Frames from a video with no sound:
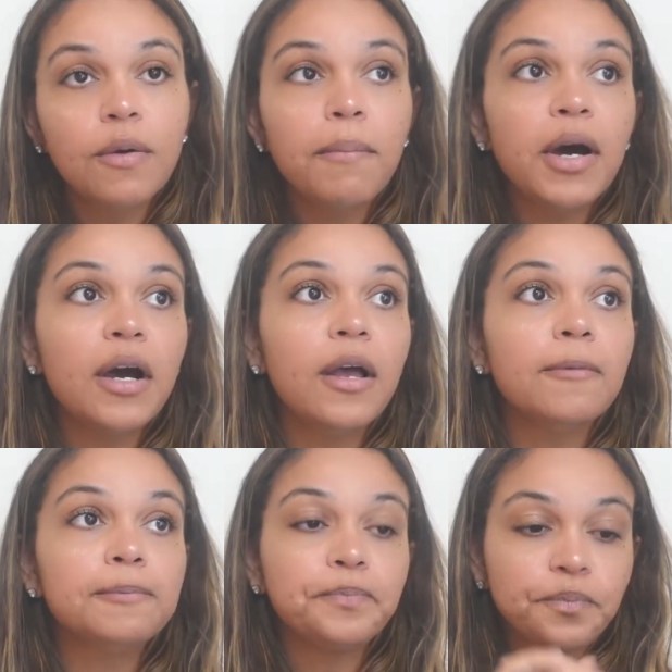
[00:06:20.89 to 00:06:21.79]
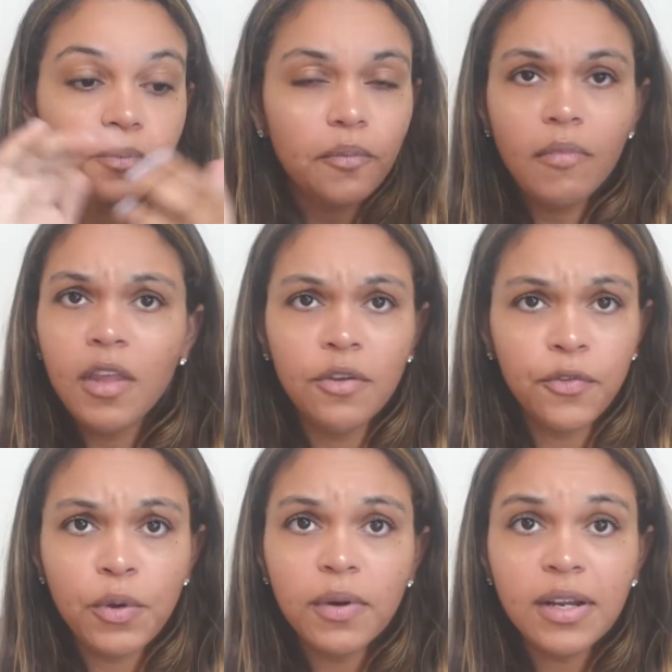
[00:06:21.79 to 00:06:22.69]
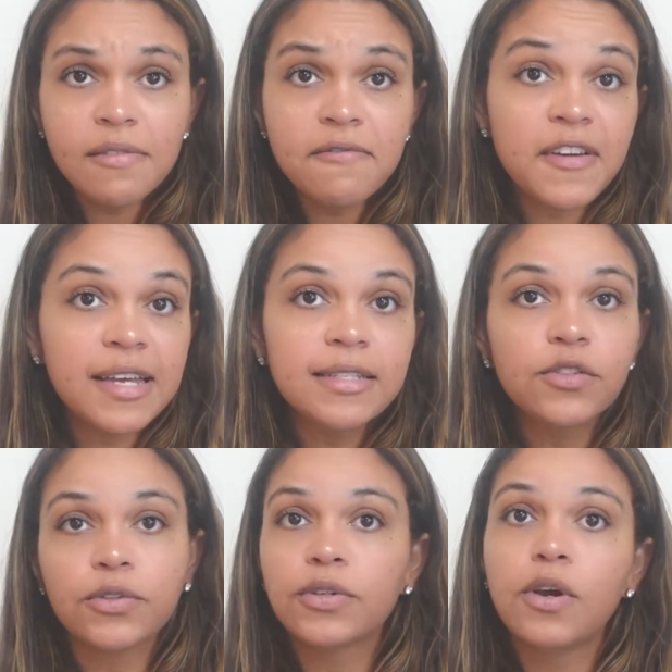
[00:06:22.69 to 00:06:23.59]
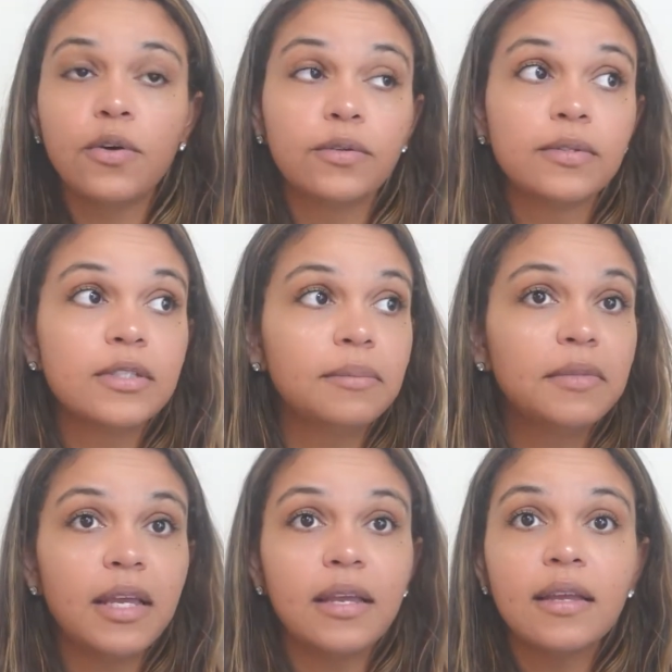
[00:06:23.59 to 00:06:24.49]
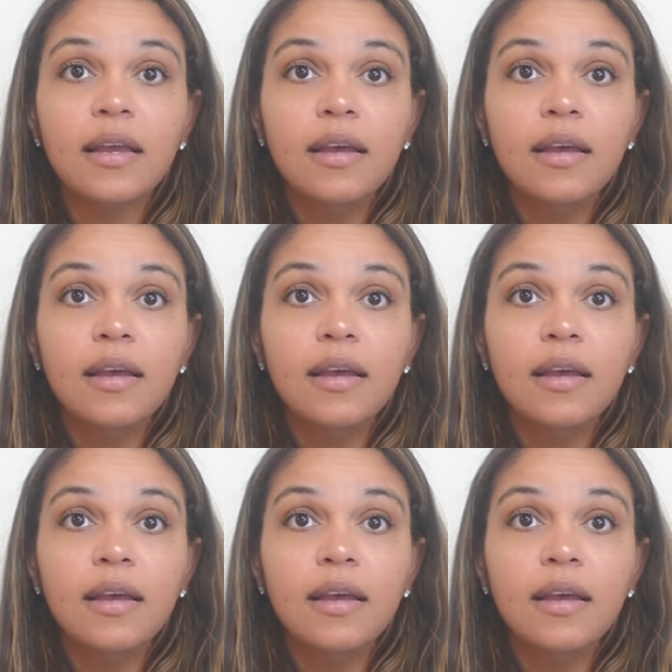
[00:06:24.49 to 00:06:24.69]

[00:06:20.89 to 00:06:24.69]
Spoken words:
But if you want to invest on something